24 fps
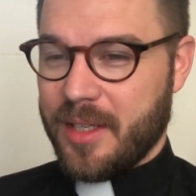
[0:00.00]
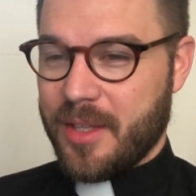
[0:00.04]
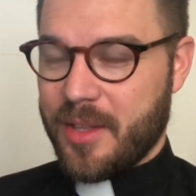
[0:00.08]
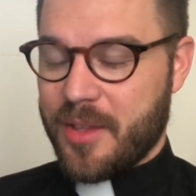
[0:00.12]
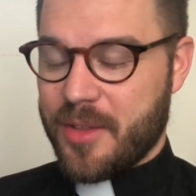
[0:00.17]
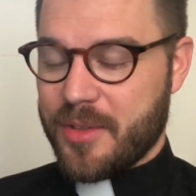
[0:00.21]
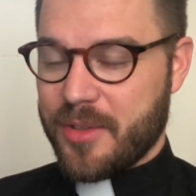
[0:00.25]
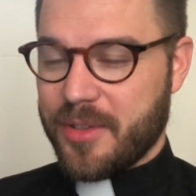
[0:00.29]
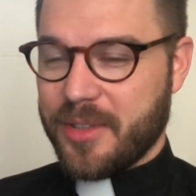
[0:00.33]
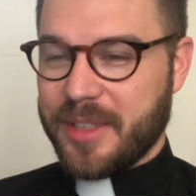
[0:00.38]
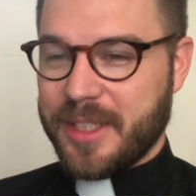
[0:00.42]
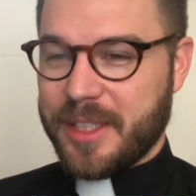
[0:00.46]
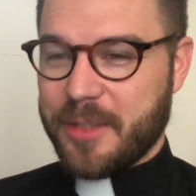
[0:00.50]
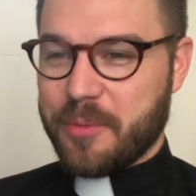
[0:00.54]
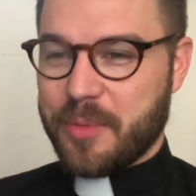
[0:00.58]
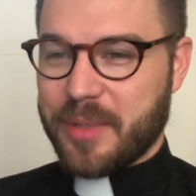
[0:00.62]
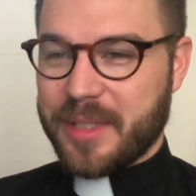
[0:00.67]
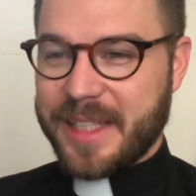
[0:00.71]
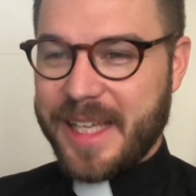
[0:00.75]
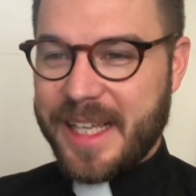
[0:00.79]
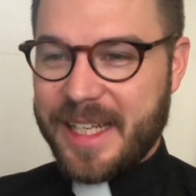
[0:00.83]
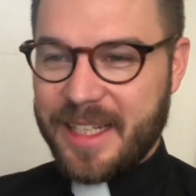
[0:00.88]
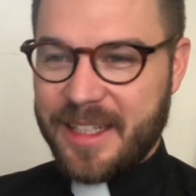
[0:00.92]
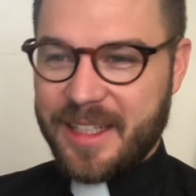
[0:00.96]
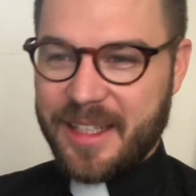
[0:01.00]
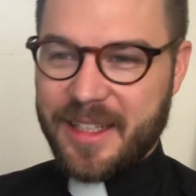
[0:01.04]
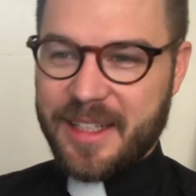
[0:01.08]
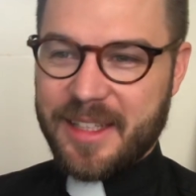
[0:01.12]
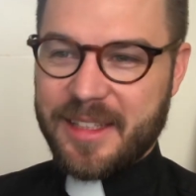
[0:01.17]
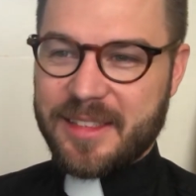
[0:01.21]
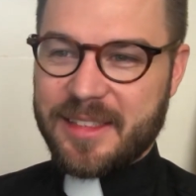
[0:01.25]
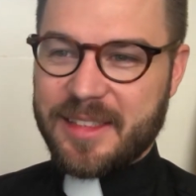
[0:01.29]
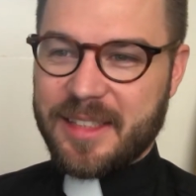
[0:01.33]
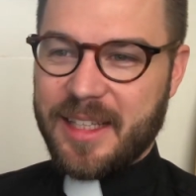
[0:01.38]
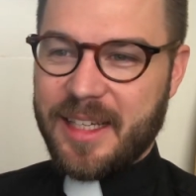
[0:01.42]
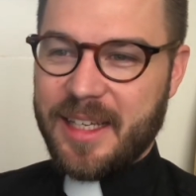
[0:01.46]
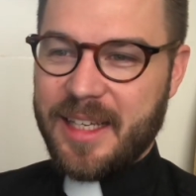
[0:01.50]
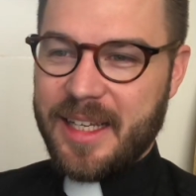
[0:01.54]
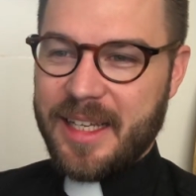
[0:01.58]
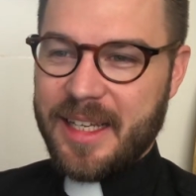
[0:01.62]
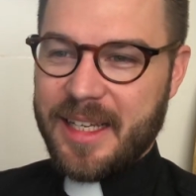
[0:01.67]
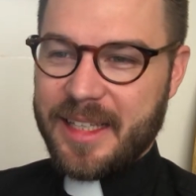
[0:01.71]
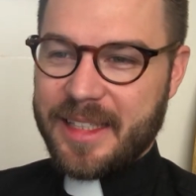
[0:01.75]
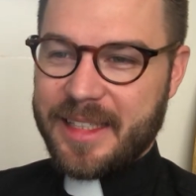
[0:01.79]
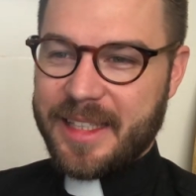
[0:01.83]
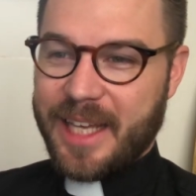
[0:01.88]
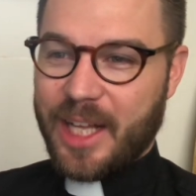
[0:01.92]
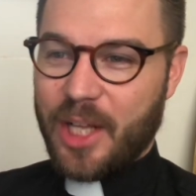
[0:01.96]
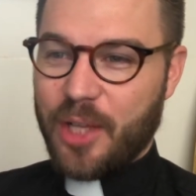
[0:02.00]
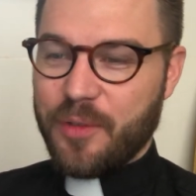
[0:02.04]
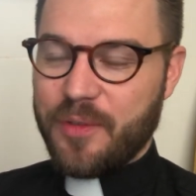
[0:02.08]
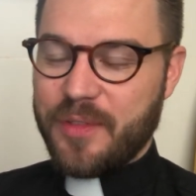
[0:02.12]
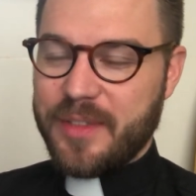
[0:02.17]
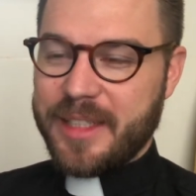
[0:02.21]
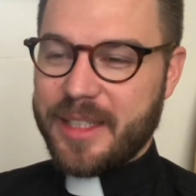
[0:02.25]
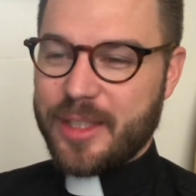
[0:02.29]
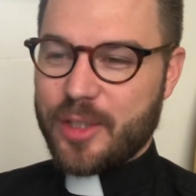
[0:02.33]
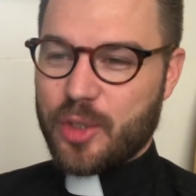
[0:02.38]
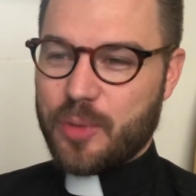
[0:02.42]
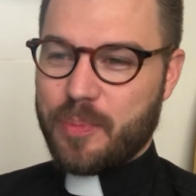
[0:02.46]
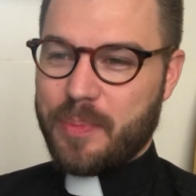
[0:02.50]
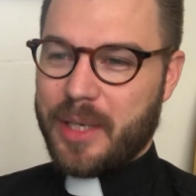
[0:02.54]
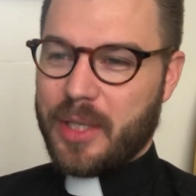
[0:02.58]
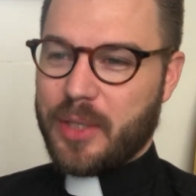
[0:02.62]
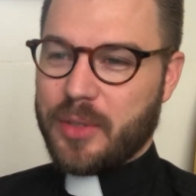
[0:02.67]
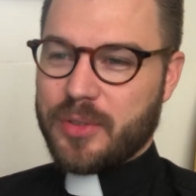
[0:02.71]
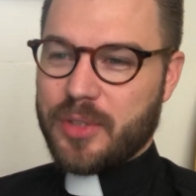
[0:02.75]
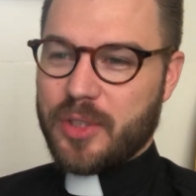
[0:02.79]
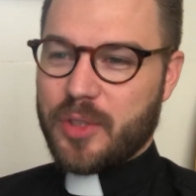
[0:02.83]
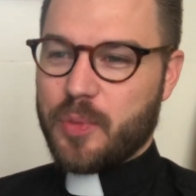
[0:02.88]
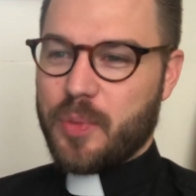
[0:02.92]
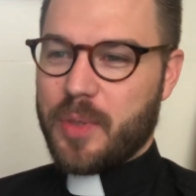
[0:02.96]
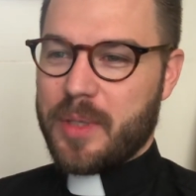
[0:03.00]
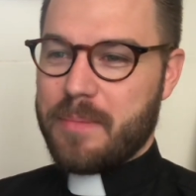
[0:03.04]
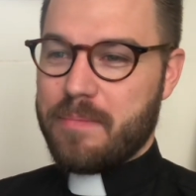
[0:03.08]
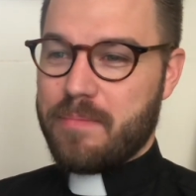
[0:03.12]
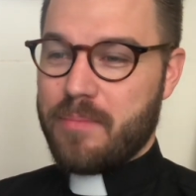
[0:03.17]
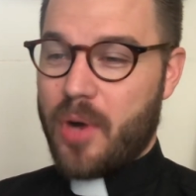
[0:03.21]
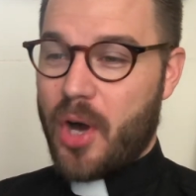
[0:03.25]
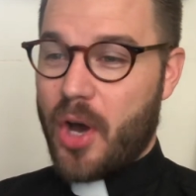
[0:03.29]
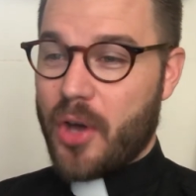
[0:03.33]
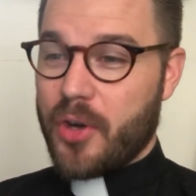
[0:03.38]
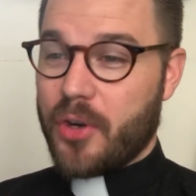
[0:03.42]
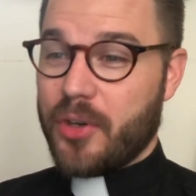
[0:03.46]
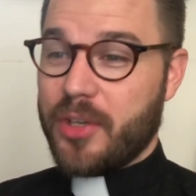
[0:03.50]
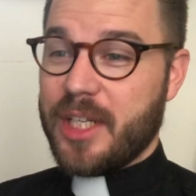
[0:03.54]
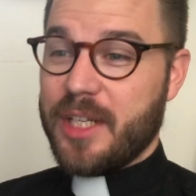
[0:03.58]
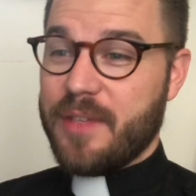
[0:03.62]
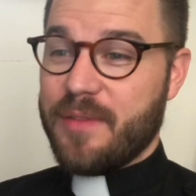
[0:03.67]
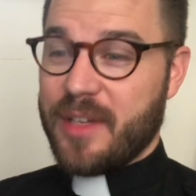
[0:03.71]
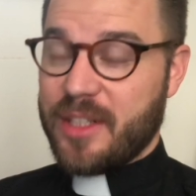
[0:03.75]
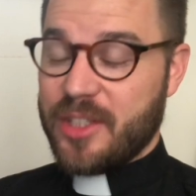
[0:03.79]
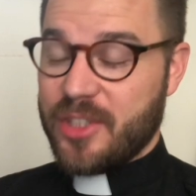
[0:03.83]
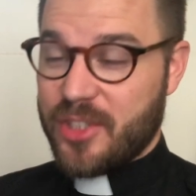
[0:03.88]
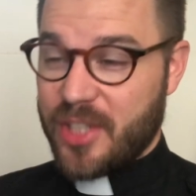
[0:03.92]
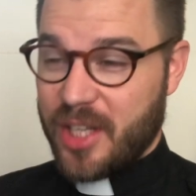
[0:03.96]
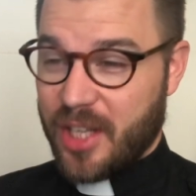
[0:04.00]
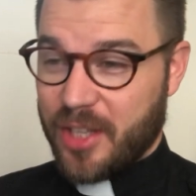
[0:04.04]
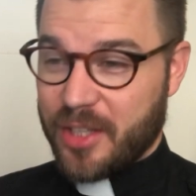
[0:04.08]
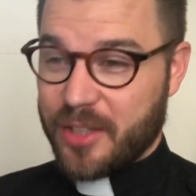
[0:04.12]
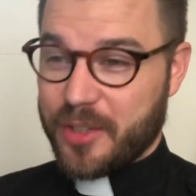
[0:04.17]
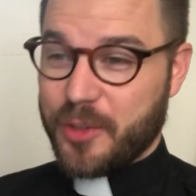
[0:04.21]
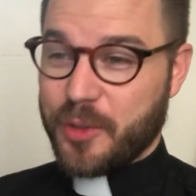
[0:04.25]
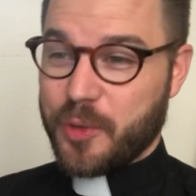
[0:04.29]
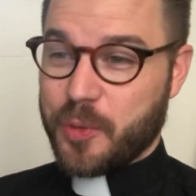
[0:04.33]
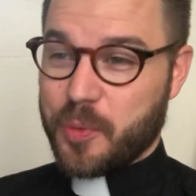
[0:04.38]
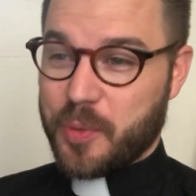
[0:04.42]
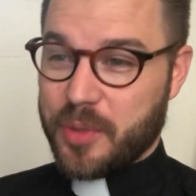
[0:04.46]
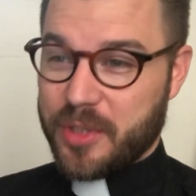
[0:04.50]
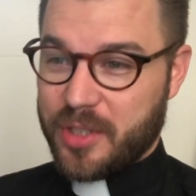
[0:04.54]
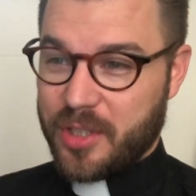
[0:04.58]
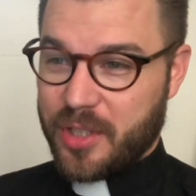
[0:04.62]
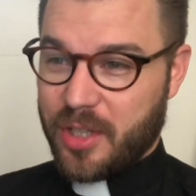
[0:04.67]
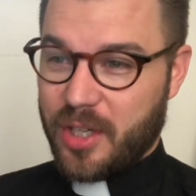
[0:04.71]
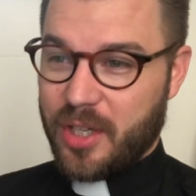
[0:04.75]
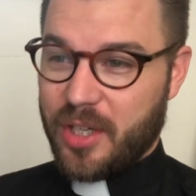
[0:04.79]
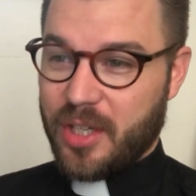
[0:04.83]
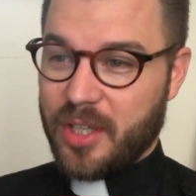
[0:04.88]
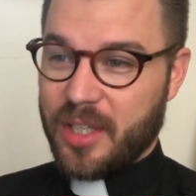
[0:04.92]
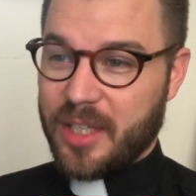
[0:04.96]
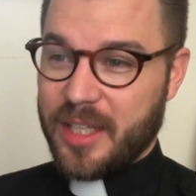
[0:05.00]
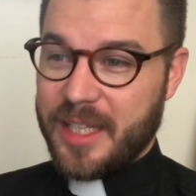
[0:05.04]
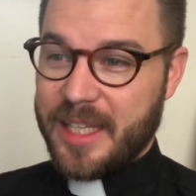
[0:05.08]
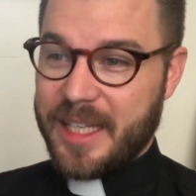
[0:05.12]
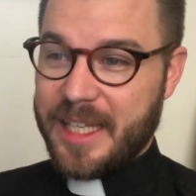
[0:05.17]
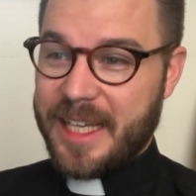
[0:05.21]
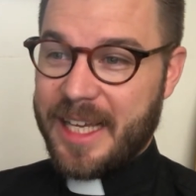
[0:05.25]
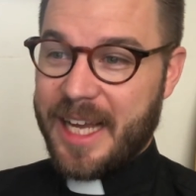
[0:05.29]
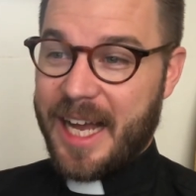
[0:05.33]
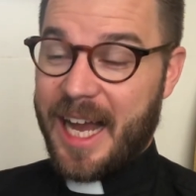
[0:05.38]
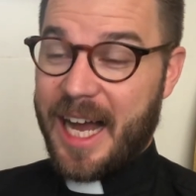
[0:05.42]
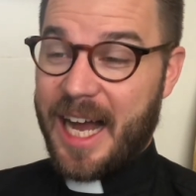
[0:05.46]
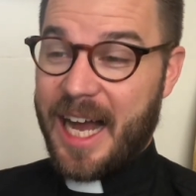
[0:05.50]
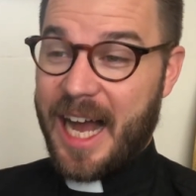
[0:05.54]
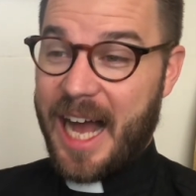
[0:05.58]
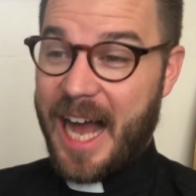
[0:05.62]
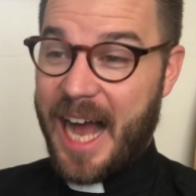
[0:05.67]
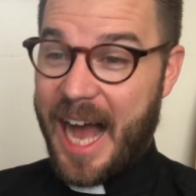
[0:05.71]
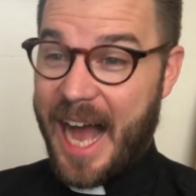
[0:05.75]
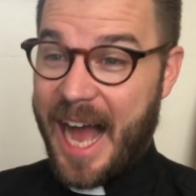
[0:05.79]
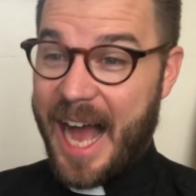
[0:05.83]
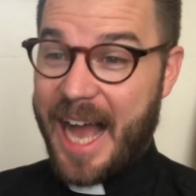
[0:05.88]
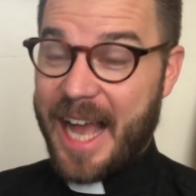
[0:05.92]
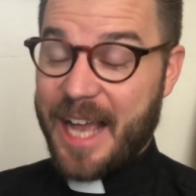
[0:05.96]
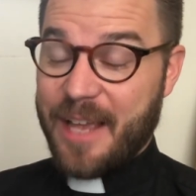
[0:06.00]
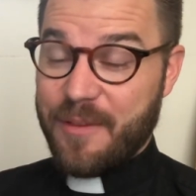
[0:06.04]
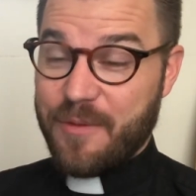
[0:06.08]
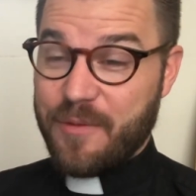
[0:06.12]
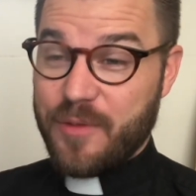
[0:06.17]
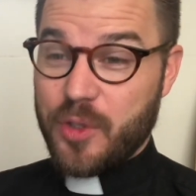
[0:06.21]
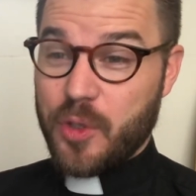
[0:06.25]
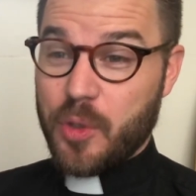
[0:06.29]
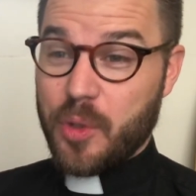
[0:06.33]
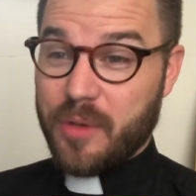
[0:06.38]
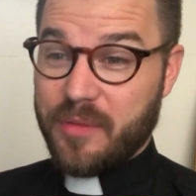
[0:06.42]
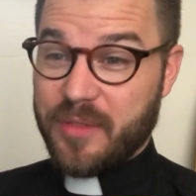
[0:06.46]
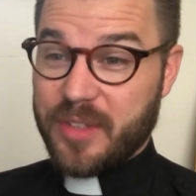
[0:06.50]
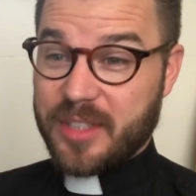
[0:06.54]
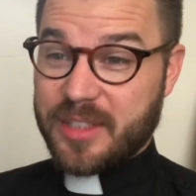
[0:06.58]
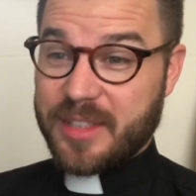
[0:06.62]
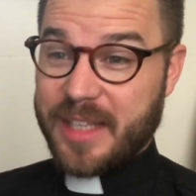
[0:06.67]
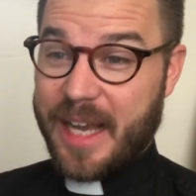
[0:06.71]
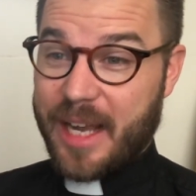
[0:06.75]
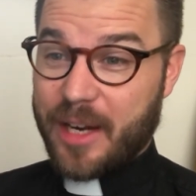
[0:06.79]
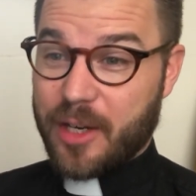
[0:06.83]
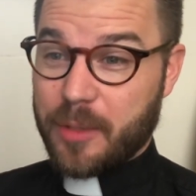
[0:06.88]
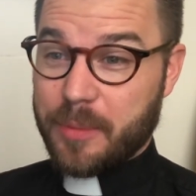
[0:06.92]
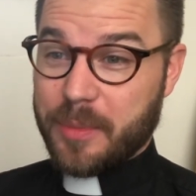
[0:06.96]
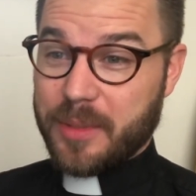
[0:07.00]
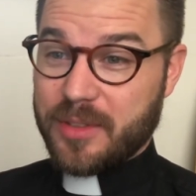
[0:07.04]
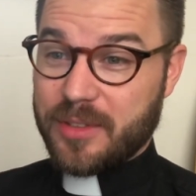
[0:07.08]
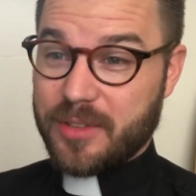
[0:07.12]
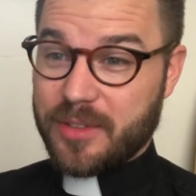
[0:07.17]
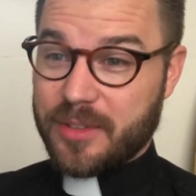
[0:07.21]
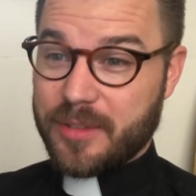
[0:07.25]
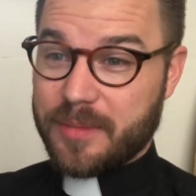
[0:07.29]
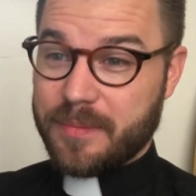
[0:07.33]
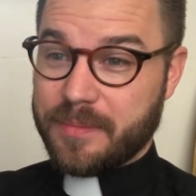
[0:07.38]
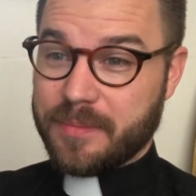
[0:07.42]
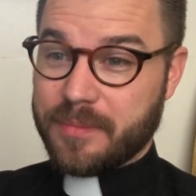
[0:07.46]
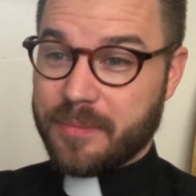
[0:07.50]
Thirdly, and related to this, Calvin espouses what modern evangelicals would call a high view of the sacraments.